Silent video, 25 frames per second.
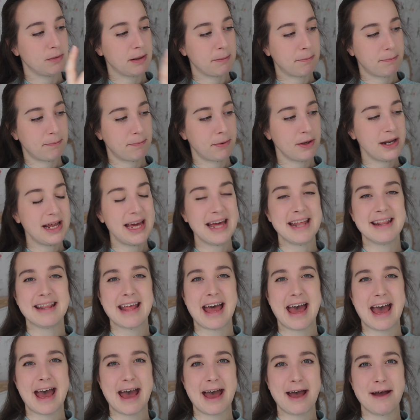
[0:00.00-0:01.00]
we put it in
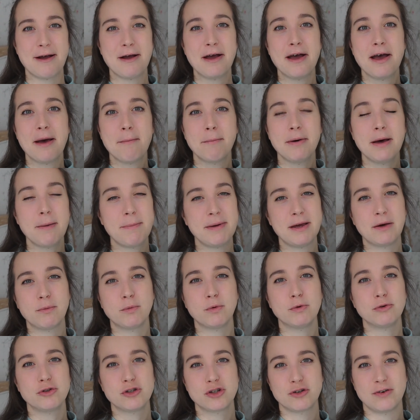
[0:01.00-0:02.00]
there, put a bit of
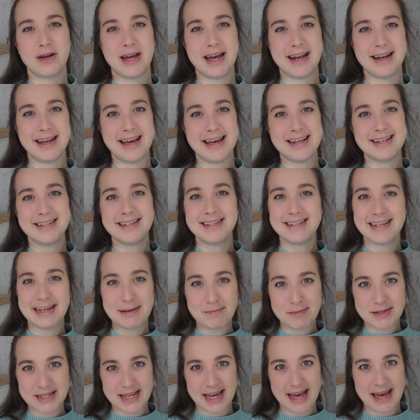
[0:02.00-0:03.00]
water in, it
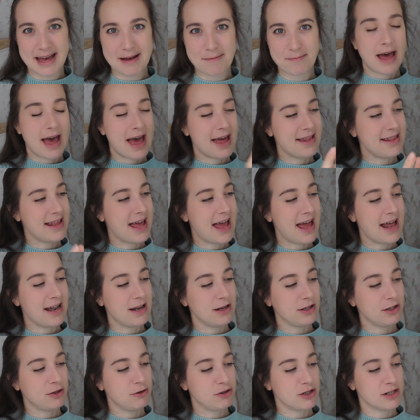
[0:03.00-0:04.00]
steams it, and
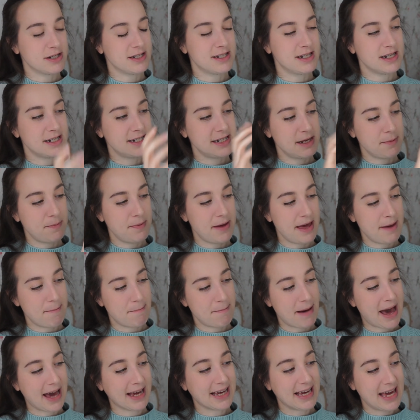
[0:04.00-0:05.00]
then you just tip it
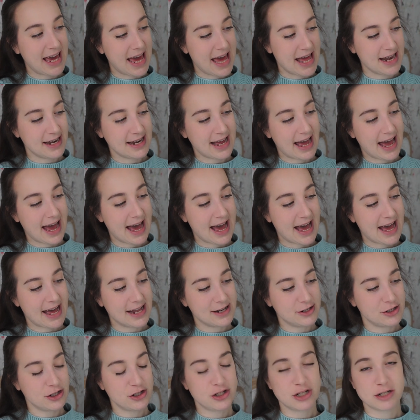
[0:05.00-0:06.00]
back in
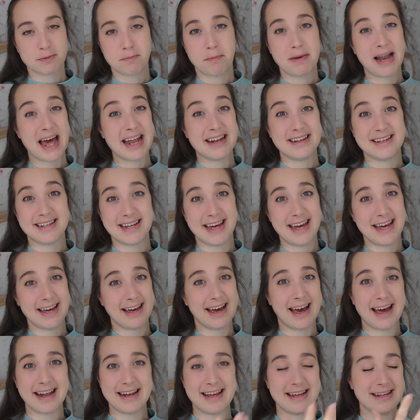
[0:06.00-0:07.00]
and just blend it,
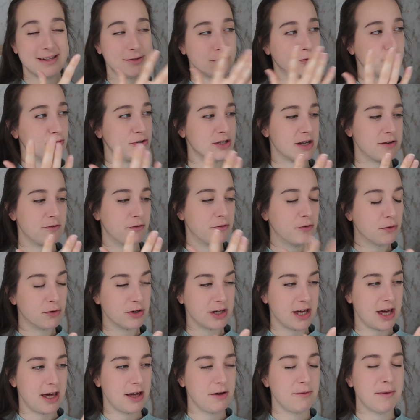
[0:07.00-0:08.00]
and it's all done for
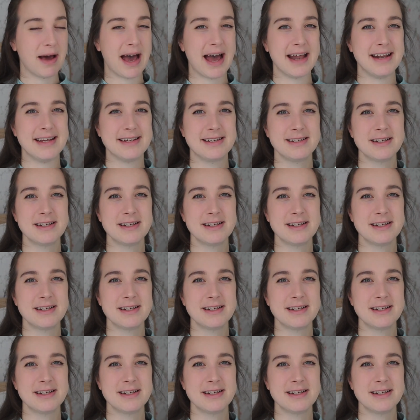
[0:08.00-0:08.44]
you. And it's